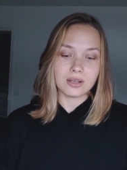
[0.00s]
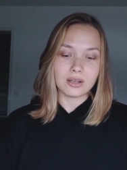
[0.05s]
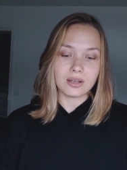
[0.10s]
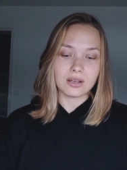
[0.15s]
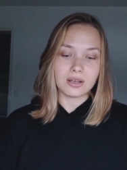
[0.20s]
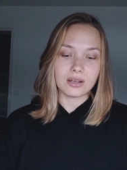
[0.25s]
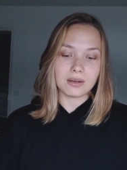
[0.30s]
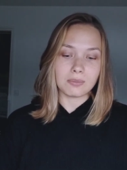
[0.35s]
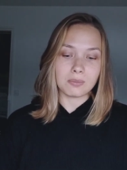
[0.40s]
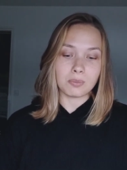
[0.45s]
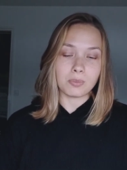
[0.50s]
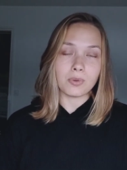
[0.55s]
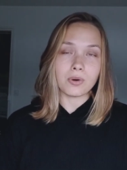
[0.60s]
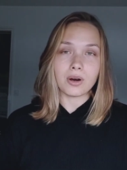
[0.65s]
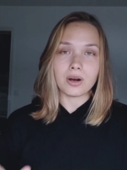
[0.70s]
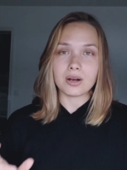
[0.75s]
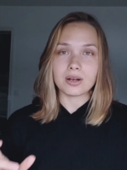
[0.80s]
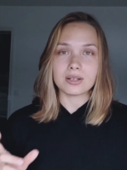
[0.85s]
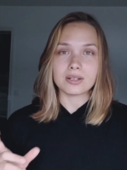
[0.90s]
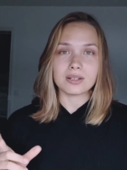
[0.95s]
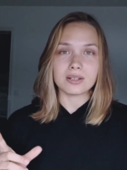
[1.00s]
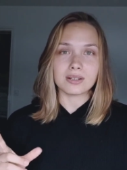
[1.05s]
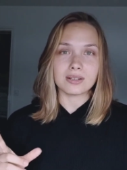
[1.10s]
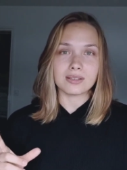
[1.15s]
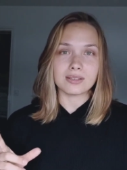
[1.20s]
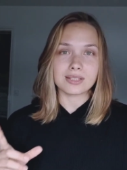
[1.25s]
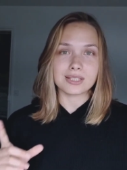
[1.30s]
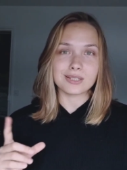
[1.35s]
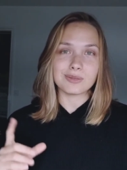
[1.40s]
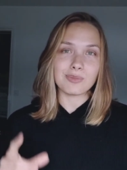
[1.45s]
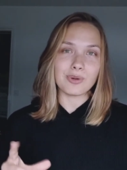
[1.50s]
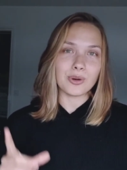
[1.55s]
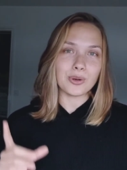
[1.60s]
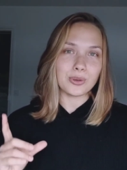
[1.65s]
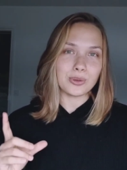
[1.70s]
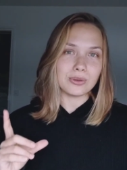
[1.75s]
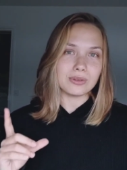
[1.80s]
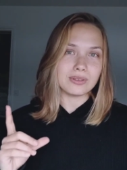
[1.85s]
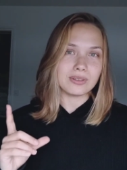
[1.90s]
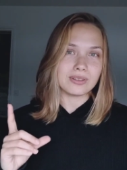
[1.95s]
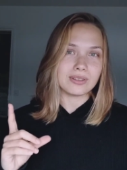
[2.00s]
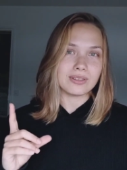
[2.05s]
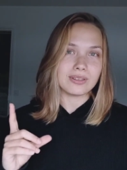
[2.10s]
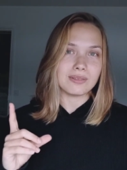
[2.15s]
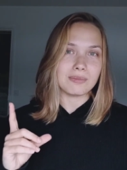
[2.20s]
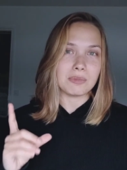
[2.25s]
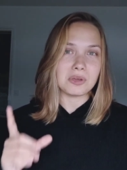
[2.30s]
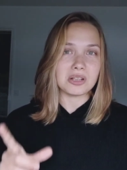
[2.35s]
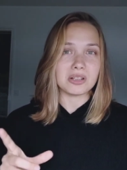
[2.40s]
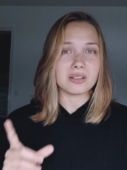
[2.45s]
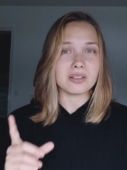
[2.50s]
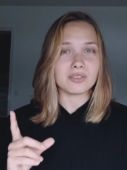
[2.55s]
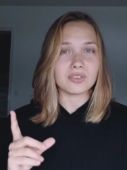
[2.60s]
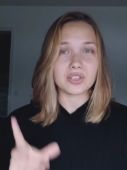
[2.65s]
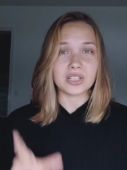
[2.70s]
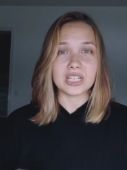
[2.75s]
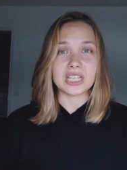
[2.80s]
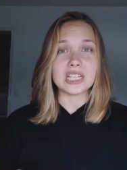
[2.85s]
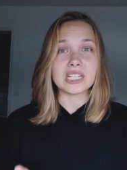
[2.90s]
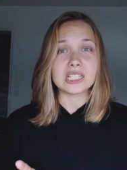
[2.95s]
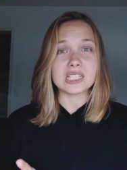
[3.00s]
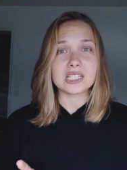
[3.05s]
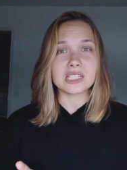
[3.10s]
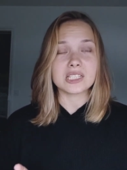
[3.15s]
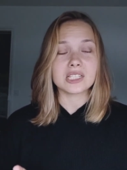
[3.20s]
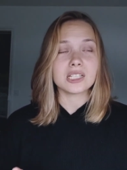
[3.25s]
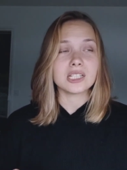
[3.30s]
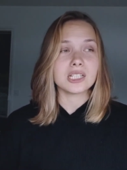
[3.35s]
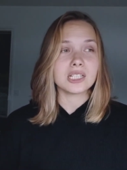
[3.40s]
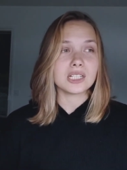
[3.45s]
uh, bought small milk for kids.